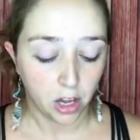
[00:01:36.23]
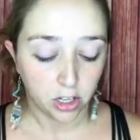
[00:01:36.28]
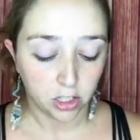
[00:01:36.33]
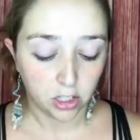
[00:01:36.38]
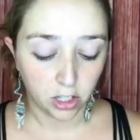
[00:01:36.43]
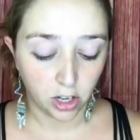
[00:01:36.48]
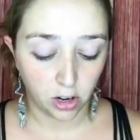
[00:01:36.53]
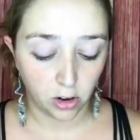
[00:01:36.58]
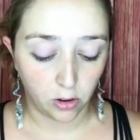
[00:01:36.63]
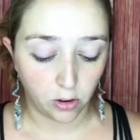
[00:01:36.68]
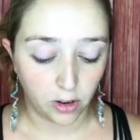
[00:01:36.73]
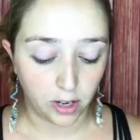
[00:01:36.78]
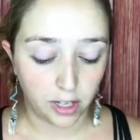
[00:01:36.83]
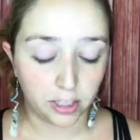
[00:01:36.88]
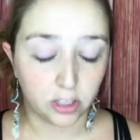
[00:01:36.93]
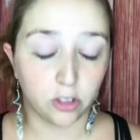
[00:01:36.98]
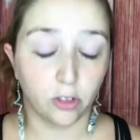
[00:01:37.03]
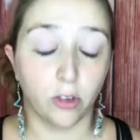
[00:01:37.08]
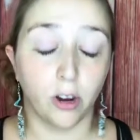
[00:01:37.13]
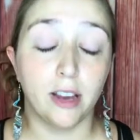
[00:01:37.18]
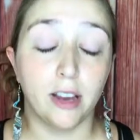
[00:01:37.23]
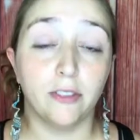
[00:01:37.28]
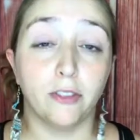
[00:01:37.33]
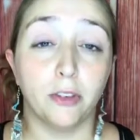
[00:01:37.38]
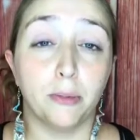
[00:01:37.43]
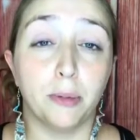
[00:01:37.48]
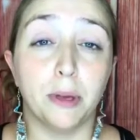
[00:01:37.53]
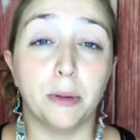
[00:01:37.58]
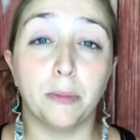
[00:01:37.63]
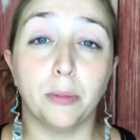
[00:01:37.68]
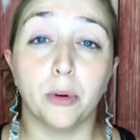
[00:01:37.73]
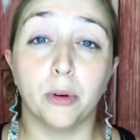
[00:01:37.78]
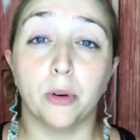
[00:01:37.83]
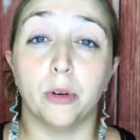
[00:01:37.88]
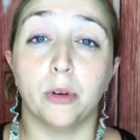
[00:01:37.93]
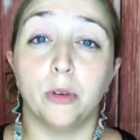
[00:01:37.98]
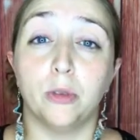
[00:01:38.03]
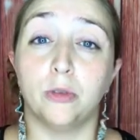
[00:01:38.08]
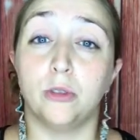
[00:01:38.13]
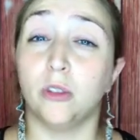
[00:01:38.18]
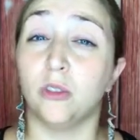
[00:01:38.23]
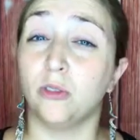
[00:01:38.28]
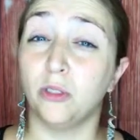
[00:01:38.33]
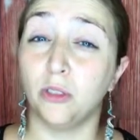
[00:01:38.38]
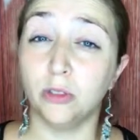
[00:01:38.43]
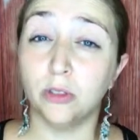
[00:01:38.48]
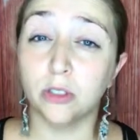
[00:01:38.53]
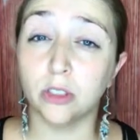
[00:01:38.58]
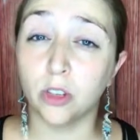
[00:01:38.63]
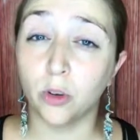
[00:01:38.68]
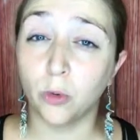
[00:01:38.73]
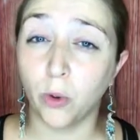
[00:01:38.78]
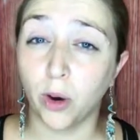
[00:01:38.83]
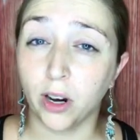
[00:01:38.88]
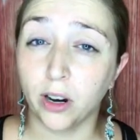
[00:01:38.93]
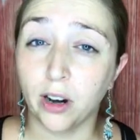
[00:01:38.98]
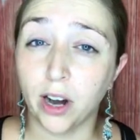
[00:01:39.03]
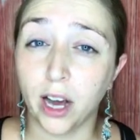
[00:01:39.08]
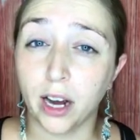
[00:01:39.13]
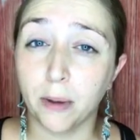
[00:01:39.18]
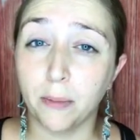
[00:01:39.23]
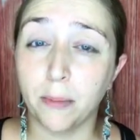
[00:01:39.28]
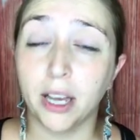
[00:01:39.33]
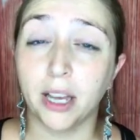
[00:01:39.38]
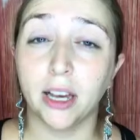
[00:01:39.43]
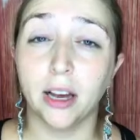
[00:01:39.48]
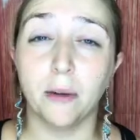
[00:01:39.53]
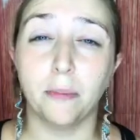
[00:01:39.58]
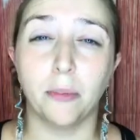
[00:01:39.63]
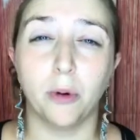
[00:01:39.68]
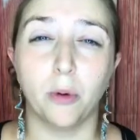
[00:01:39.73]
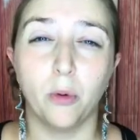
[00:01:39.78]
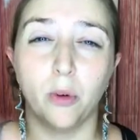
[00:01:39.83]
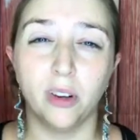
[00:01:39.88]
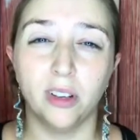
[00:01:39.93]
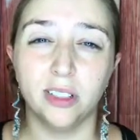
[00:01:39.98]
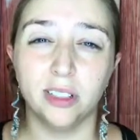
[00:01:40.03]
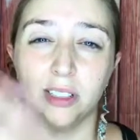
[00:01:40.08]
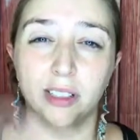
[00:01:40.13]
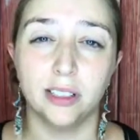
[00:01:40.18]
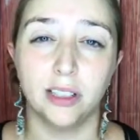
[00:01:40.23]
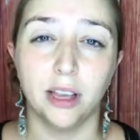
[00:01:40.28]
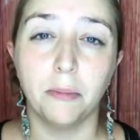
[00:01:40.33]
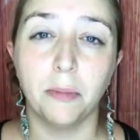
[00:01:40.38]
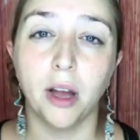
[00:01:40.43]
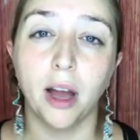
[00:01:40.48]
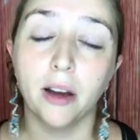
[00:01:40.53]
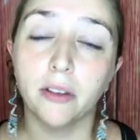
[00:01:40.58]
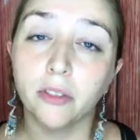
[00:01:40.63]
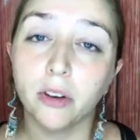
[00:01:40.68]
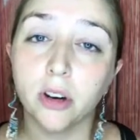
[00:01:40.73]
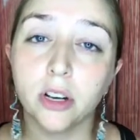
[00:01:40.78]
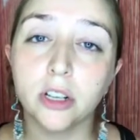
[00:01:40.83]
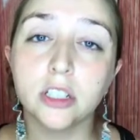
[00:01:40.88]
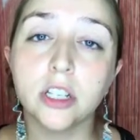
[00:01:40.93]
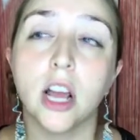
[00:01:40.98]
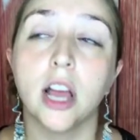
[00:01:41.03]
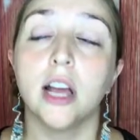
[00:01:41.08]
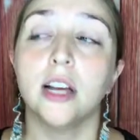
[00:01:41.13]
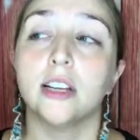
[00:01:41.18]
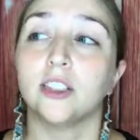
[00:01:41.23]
So it's great for people who don't usually wear a lot of makeup but want some coverage.